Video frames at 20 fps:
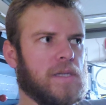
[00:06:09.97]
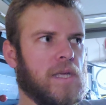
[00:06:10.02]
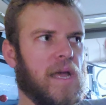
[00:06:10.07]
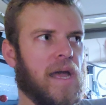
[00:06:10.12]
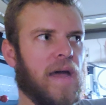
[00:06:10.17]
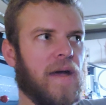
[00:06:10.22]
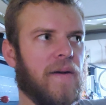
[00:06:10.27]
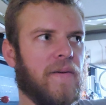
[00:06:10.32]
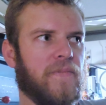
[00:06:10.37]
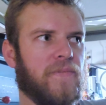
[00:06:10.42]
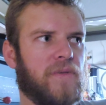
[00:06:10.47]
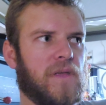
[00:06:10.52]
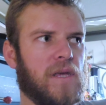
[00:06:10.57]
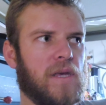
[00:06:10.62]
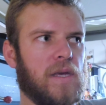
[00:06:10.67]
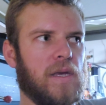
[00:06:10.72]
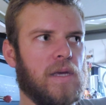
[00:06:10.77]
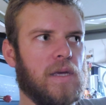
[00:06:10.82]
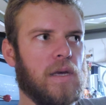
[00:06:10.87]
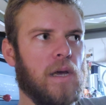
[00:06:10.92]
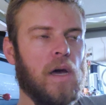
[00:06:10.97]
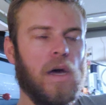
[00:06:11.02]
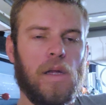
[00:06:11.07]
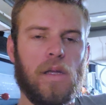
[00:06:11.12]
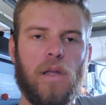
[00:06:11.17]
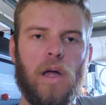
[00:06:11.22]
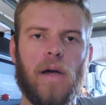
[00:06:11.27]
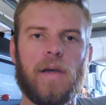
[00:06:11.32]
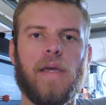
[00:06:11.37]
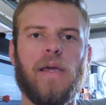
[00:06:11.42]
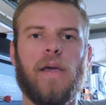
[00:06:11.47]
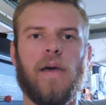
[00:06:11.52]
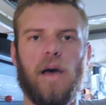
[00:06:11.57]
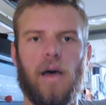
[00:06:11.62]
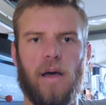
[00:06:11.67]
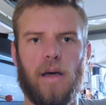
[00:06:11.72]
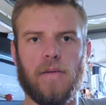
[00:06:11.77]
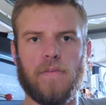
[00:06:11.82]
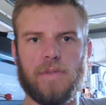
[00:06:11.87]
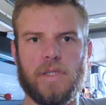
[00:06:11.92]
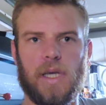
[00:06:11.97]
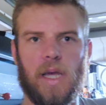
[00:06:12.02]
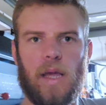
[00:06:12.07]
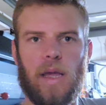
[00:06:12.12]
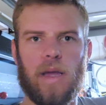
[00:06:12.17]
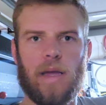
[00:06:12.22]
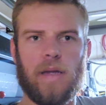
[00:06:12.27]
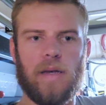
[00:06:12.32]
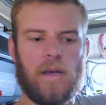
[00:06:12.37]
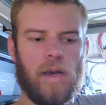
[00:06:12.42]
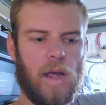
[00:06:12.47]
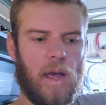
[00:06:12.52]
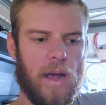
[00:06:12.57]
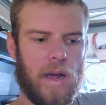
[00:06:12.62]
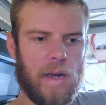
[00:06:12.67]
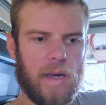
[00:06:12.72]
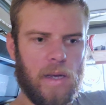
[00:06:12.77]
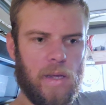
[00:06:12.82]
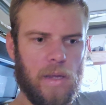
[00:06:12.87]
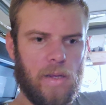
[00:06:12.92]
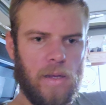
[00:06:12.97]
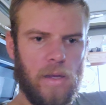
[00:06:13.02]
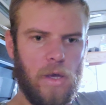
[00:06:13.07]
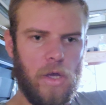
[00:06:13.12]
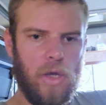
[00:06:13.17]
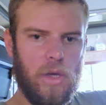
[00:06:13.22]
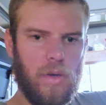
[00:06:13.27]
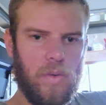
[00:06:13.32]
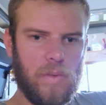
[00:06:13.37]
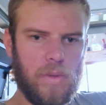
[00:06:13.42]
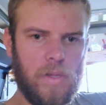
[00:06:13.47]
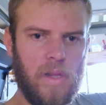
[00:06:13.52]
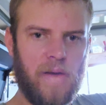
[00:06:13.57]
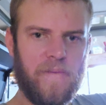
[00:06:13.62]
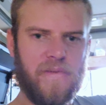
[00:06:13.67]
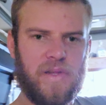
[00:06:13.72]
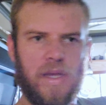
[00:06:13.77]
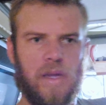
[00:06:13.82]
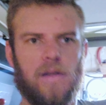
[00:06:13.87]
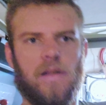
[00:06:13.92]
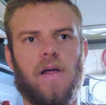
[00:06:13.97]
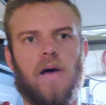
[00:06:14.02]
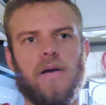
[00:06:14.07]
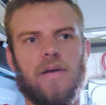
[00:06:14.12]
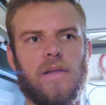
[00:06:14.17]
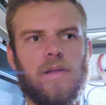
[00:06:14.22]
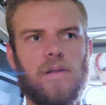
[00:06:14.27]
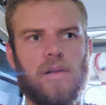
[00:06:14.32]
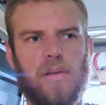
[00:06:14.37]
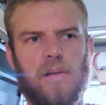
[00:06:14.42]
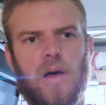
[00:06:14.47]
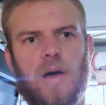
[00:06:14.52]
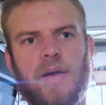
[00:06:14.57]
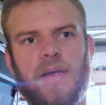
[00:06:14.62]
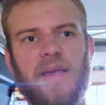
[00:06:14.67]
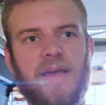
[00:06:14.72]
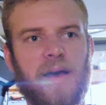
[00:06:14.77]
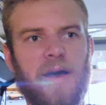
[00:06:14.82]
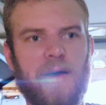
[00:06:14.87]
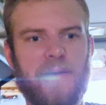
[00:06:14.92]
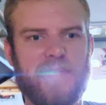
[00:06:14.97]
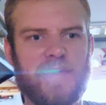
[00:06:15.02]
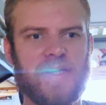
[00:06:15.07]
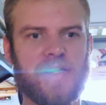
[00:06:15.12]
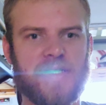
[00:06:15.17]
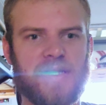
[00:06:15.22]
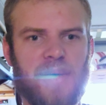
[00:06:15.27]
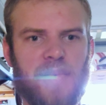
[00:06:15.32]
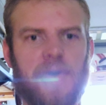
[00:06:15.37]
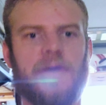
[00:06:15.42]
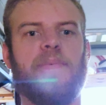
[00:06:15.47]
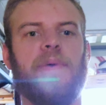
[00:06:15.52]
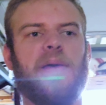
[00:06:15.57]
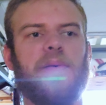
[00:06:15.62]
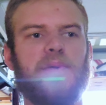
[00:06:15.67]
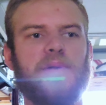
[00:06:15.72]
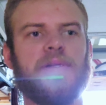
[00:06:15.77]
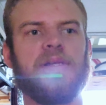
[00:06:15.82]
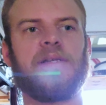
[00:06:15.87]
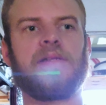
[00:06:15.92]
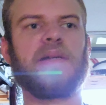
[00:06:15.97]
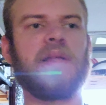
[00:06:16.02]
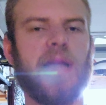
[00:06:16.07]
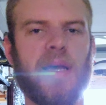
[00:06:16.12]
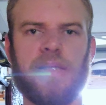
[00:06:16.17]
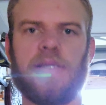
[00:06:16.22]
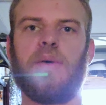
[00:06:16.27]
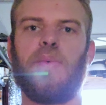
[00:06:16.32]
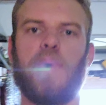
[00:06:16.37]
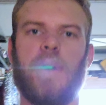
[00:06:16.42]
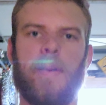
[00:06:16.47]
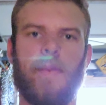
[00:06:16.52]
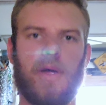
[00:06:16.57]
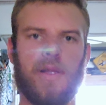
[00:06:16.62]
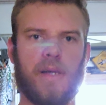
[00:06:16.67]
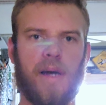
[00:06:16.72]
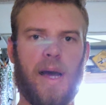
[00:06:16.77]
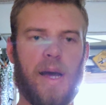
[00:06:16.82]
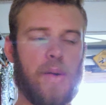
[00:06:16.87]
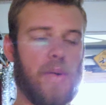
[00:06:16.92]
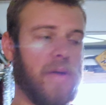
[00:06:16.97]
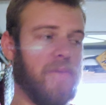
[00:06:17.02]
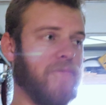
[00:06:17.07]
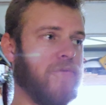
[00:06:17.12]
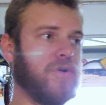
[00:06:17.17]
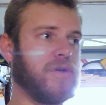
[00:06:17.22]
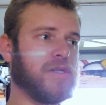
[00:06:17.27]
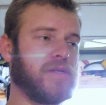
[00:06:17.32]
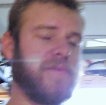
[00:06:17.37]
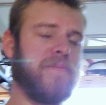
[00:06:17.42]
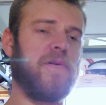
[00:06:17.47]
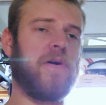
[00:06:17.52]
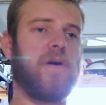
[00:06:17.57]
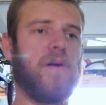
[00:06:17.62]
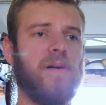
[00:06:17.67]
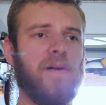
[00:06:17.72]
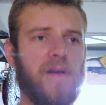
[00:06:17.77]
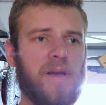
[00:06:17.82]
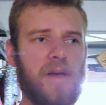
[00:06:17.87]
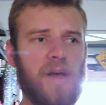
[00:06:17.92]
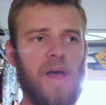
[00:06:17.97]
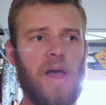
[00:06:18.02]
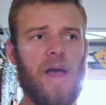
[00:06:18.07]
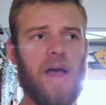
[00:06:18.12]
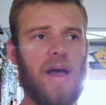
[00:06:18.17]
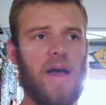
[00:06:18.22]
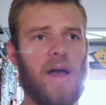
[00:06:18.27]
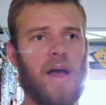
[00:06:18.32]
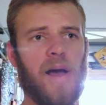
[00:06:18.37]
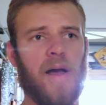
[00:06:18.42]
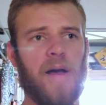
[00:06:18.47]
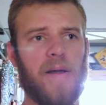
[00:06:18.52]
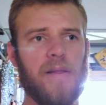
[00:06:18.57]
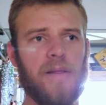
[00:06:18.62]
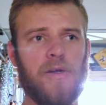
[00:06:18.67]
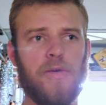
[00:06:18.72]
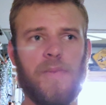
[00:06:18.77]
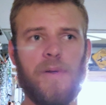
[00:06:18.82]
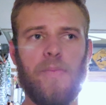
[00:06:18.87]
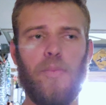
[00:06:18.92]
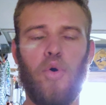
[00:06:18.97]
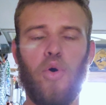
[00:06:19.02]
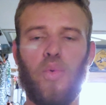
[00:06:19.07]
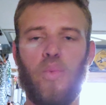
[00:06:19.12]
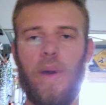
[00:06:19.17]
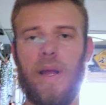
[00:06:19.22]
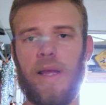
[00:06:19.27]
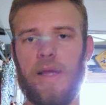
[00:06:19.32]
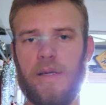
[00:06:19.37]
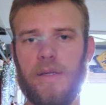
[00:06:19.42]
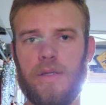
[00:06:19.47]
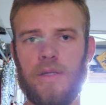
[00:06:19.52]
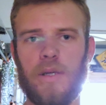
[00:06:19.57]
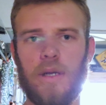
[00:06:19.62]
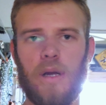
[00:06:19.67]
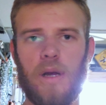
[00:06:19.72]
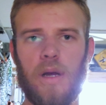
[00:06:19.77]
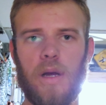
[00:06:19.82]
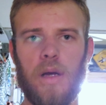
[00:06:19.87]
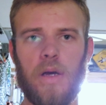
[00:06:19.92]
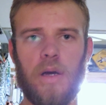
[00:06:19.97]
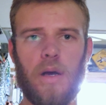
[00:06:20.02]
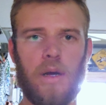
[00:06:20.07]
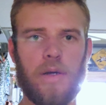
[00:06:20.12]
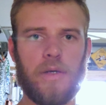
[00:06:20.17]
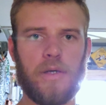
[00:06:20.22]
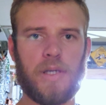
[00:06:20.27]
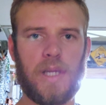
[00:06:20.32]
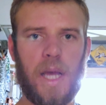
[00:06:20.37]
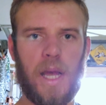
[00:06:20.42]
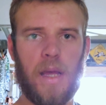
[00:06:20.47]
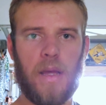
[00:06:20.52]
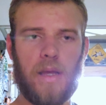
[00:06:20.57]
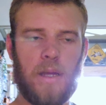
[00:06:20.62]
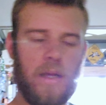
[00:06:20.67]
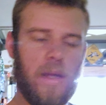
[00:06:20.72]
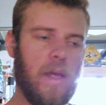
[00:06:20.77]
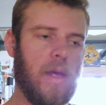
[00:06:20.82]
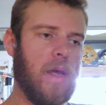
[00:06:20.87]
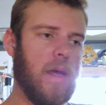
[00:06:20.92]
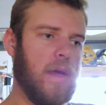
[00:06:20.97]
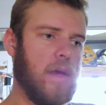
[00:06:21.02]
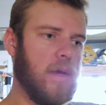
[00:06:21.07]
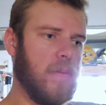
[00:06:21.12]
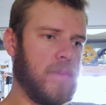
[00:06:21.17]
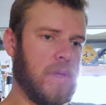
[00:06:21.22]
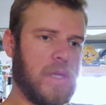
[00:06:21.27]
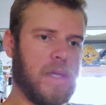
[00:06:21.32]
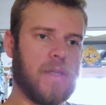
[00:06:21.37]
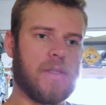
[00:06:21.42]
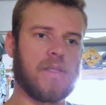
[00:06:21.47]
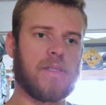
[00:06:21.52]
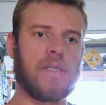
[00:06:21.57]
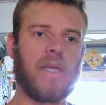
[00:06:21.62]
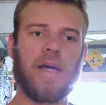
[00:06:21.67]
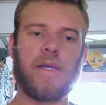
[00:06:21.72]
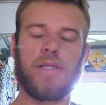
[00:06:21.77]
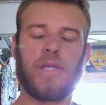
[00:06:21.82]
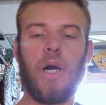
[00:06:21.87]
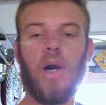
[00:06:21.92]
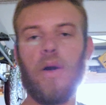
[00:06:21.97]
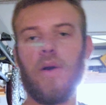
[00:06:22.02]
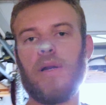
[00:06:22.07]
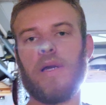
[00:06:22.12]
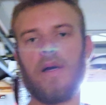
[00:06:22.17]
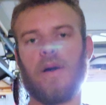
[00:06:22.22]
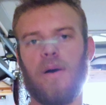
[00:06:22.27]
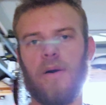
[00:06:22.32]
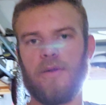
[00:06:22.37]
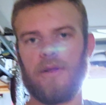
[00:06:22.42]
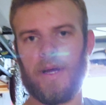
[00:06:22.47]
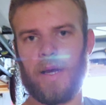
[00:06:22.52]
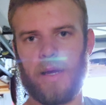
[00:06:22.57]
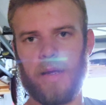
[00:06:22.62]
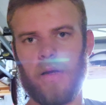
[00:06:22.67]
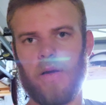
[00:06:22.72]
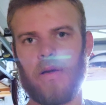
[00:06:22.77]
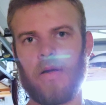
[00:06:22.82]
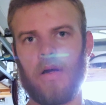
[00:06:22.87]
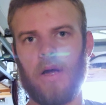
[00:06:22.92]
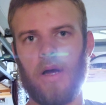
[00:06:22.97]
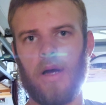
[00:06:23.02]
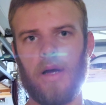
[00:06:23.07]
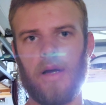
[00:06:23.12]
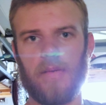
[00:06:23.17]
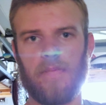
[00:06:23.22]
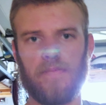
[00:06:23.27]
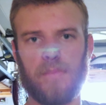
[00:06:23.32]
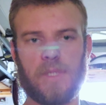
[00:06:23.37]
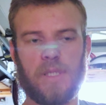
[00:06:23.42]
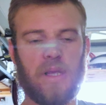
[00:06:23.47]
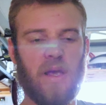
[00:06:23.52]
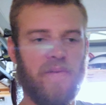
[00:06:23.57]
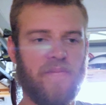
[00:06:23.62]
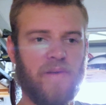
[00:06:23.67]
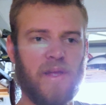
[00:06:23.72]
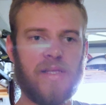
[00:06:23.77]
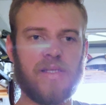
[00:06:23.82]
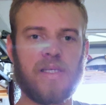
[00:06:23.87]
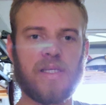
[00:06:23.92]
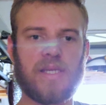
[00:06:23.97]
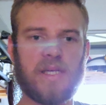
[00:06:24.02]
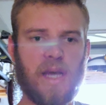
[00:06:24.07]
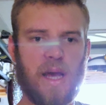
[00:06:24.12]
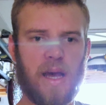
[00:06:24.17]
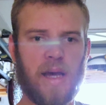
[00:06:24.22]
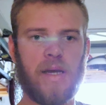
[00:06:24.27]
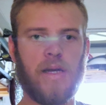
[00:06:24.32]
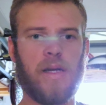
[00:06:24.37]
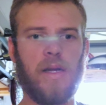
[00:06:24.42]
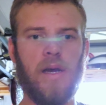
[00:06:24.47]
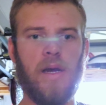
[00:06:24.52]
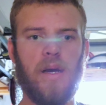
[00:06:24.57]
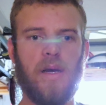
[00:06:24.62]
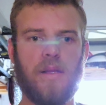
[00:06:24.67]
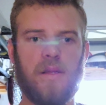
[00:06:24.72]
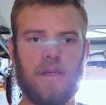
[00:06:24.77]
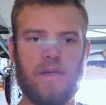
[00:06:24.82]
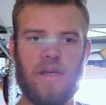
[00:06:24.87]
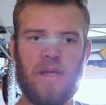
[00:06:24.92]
they have the locking hubs, and I would love to get a locking hubs because I want to be able to disconnect it when I'm on the highway. First of all, a little bit more range on your tank, because it's not turning all that stuff inside the